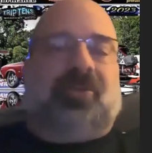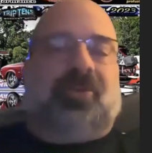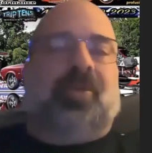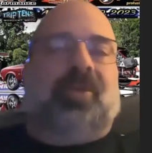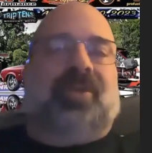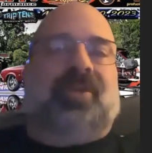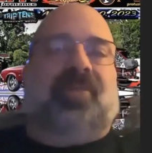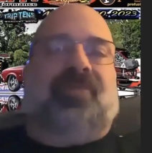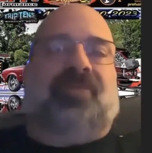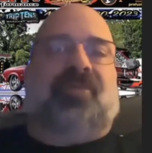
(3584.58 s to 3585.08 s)

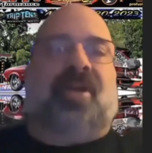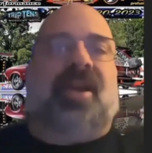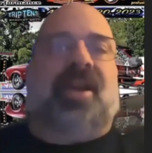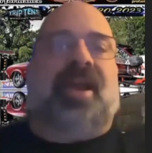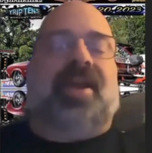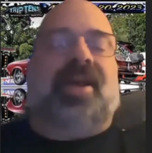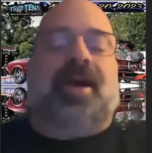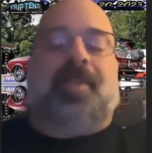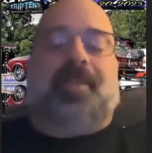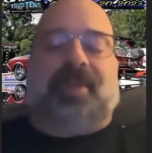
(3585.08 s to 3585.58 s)
with the front
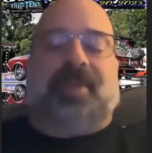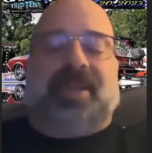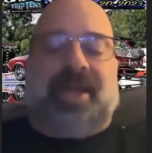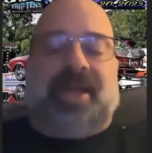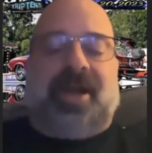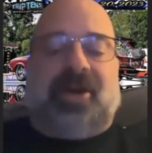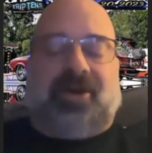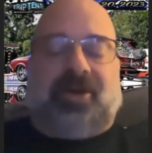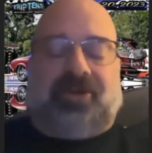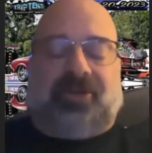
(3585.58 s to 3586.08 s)
end up in the
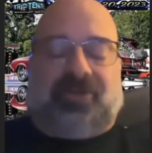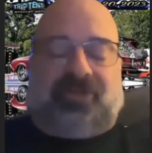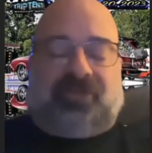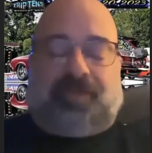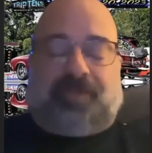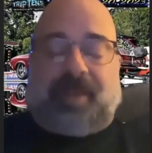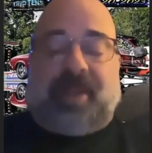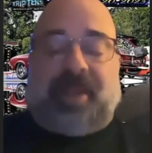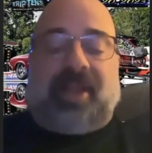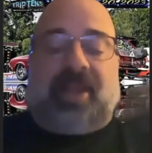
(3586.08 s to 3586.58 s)
air because
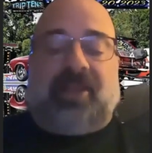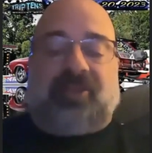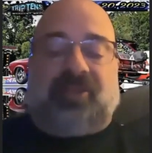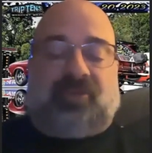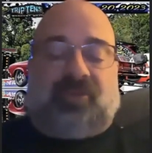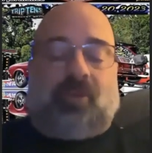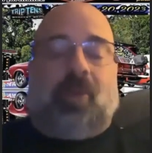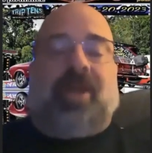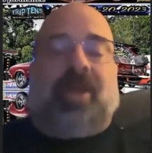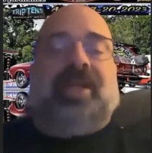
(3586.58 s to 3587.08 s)
it's been like
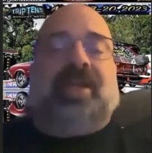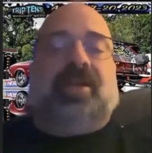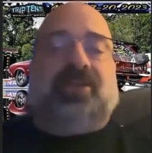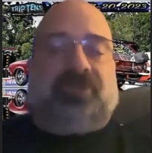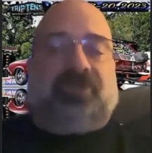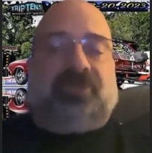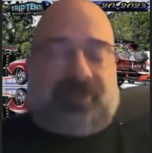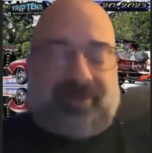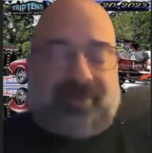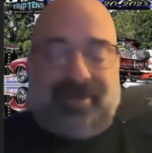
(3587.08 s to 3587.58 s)
20
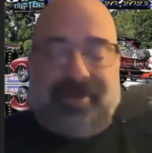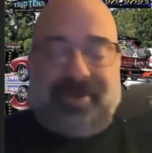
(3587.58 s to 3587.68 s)
years.